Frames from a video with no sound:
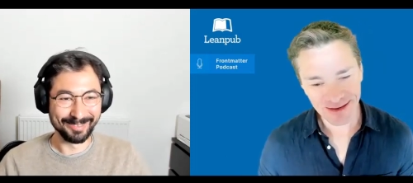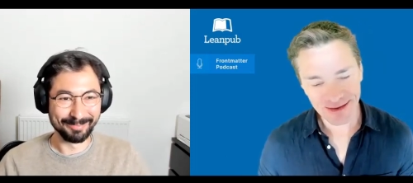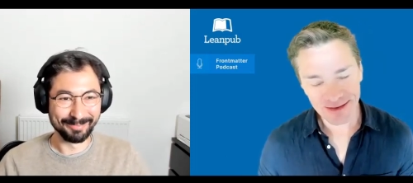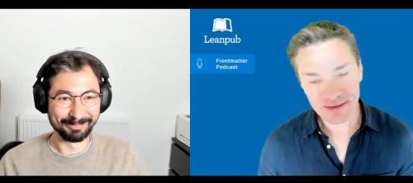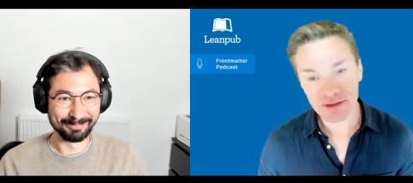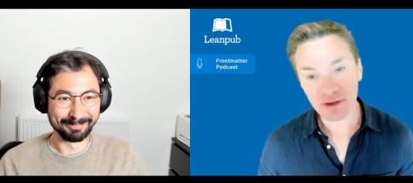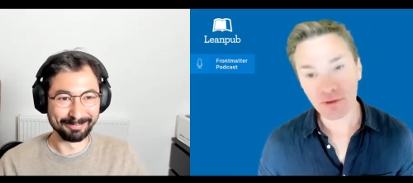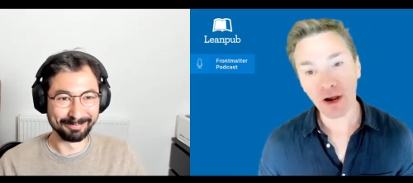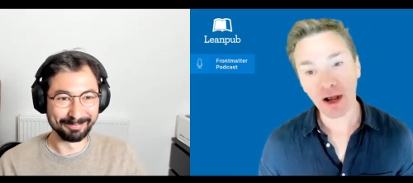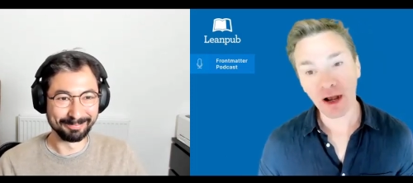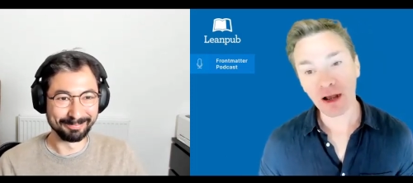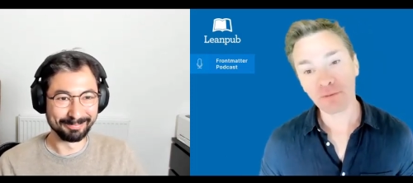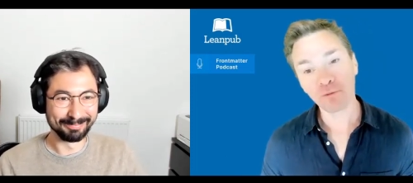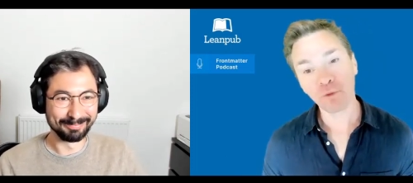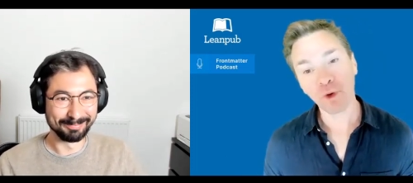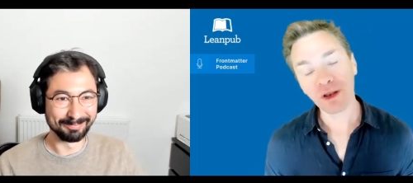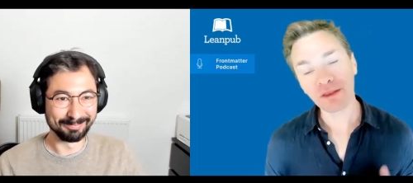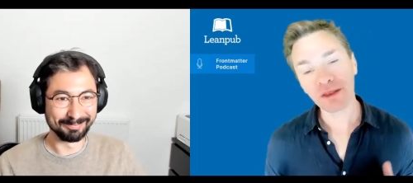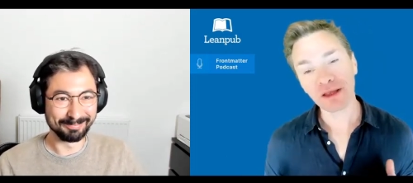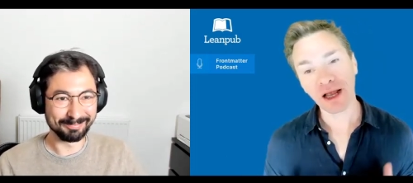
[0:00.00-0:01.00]
Speaker 1: So
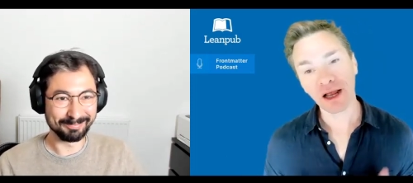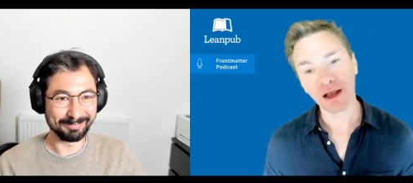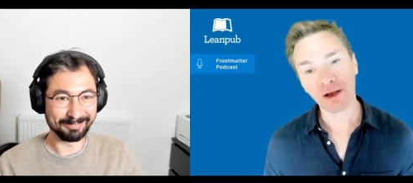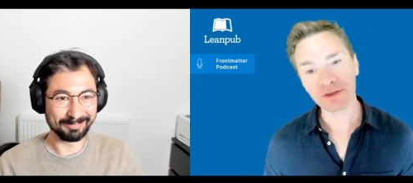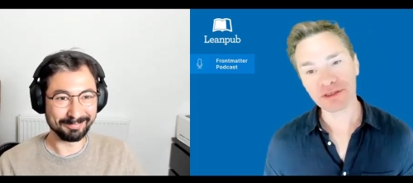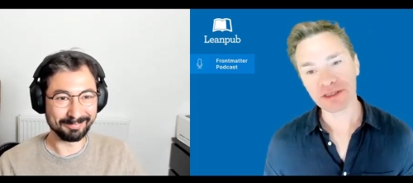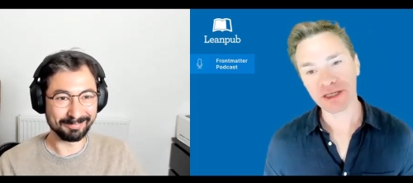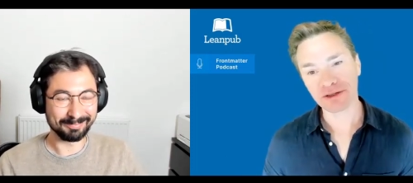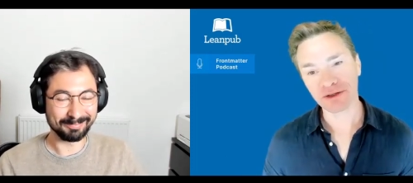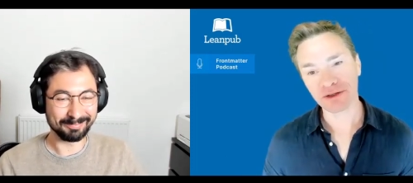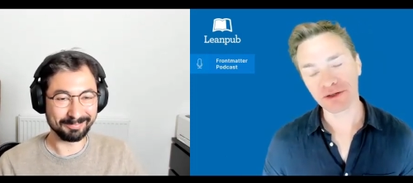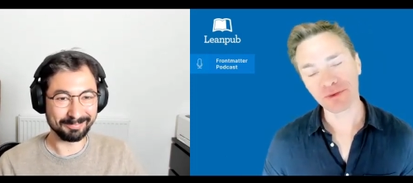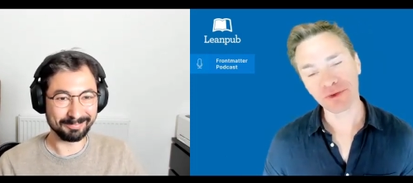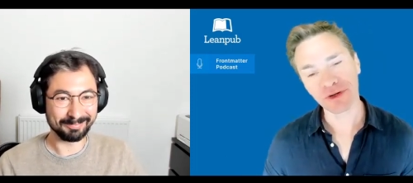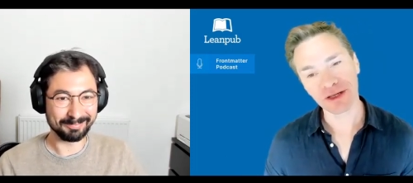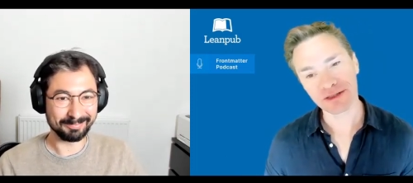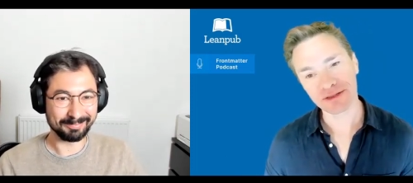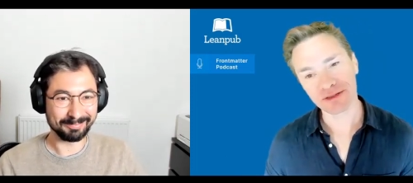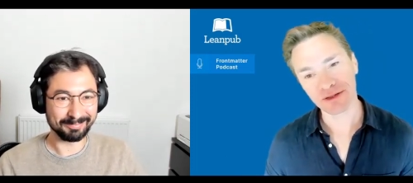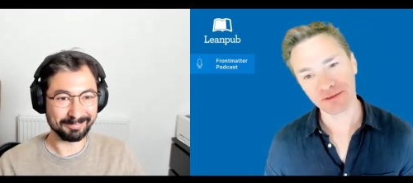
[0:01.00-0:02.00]
one thing I always like to do when
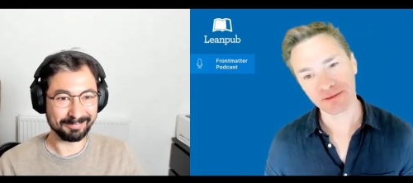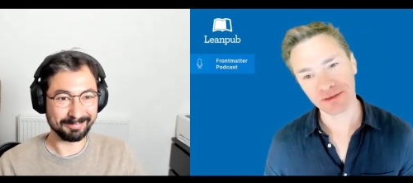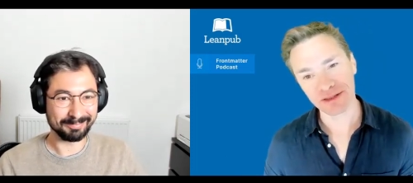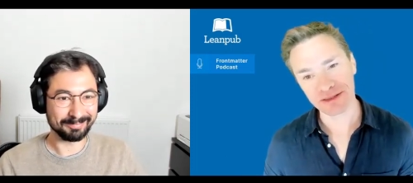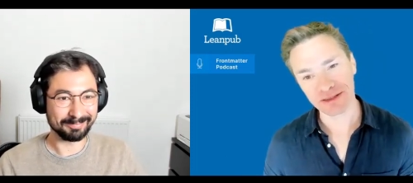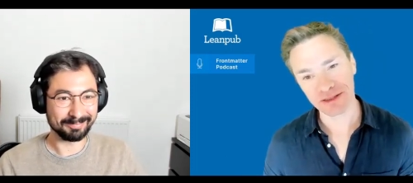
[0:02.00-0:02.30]
I start these